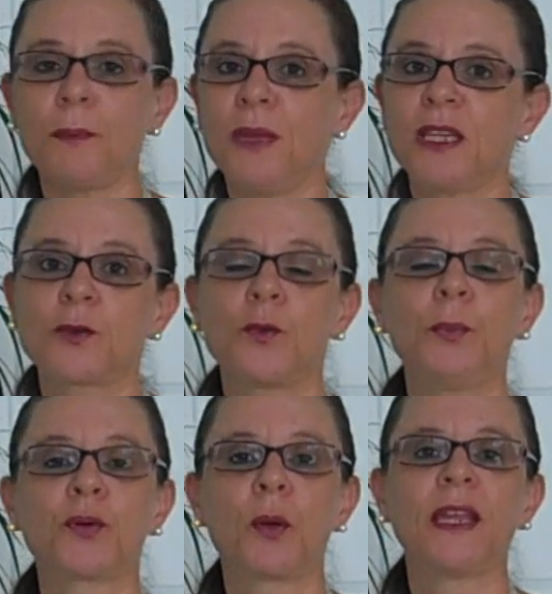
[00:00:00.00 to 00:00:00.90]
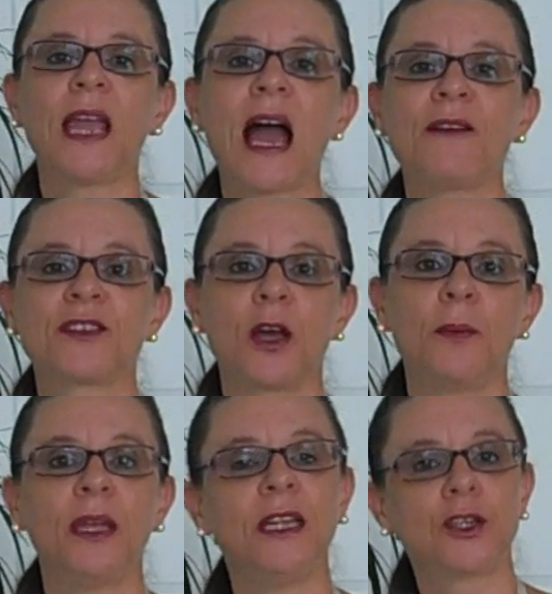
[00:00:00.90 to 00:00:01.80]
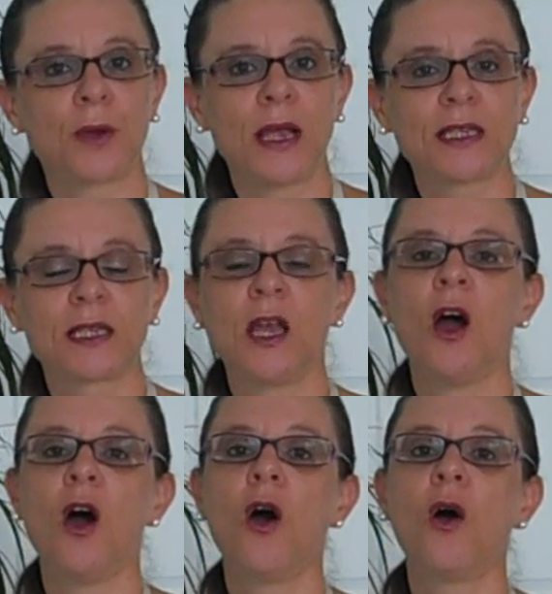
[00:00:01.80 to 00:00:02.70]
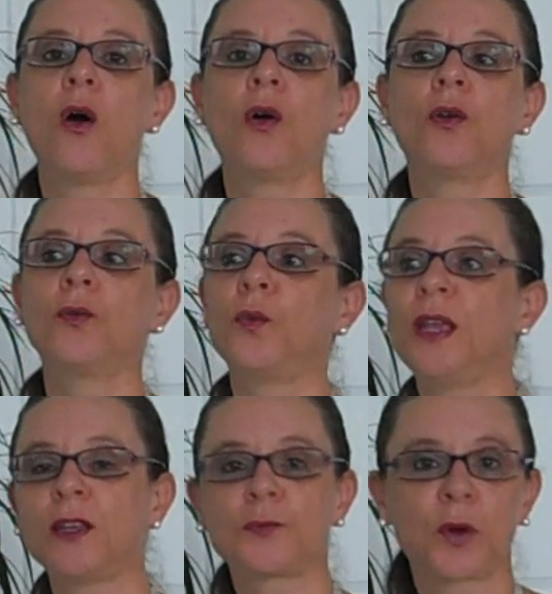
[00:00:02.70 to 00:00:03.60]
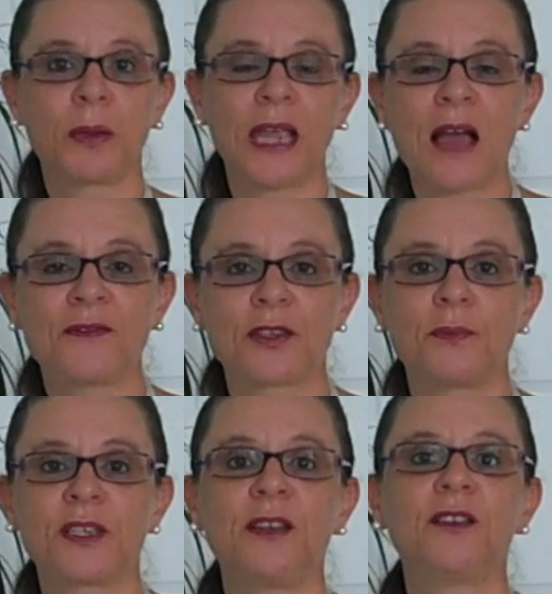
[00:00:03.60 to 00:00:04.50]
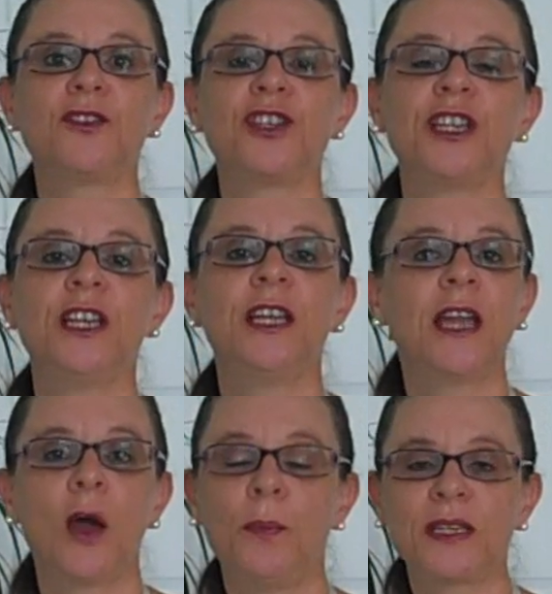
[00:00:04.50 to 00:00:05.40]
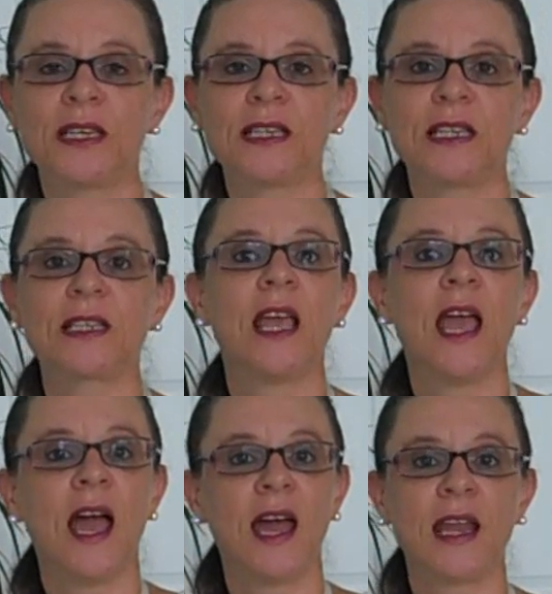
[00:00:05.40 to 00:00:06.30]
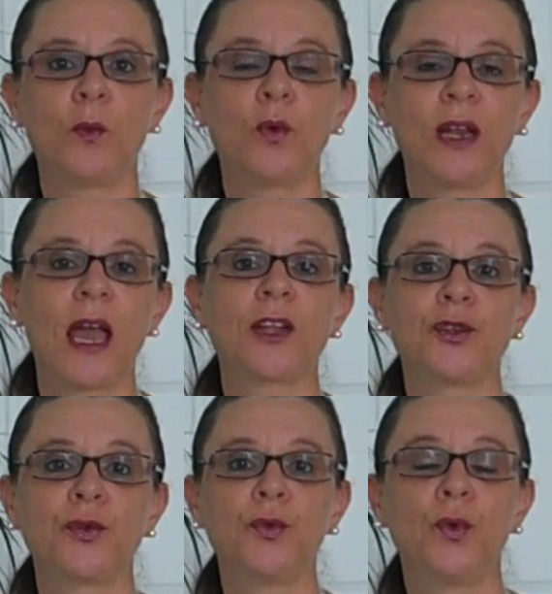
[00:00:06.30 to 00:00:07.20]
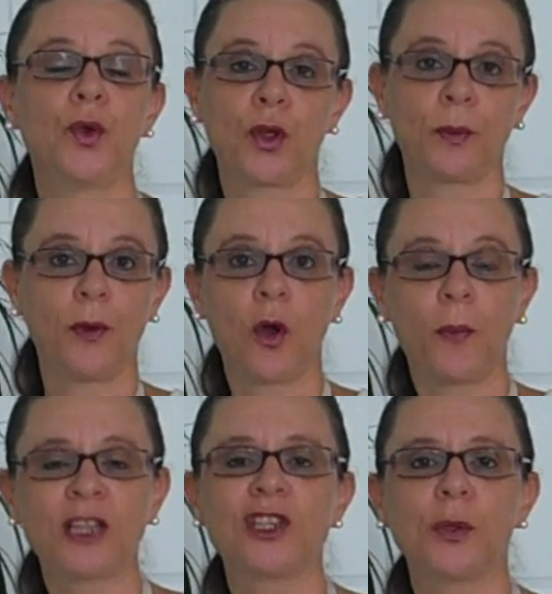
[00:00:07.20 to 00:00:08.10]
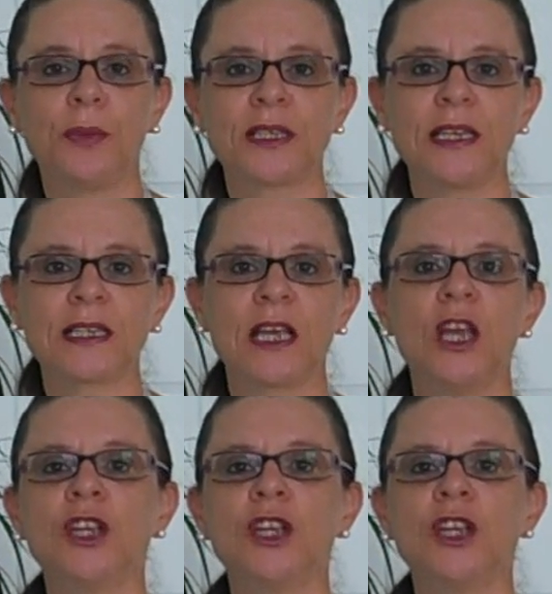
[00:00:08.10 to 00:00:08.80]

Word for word: means we probably have some interest or we probably have some synergy in our businesses and I would like to learn more about your business.